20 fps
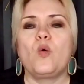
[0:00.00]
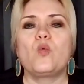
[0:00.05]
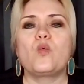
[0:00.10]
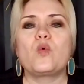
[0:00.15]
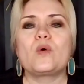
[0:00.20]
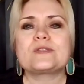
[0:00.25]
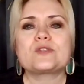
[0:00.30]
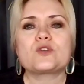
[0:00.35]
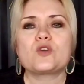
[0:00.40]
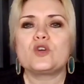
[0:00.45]

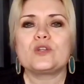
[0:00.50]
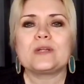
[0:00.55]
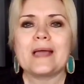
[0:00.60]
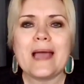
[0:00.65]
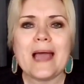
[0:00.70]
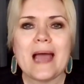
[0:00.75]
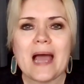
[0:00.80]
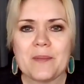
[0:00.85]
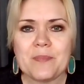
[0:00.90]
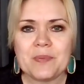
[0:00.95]
what's
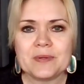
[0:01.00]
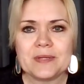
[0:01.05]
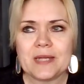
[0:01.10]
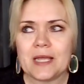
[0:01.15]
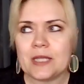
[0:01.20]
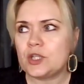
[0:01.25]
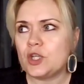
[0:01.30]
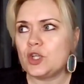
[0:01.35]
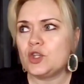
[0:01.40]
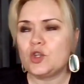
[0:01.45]
gonna happen
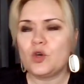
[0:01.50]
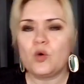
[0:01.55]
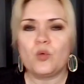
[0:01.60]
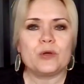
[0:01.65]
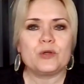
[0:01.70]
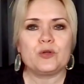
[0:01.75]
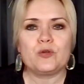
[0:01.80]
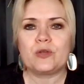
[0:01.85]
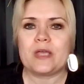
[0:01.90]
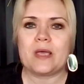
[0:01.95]
that they know
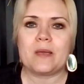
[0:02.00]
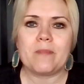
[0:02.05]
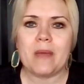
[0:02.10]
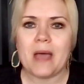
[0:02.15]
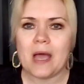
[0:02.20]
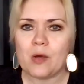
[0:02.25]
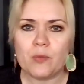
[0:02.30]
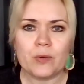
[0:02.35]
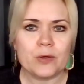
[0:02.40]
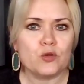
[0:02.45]
when you came
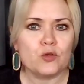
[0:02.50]
back,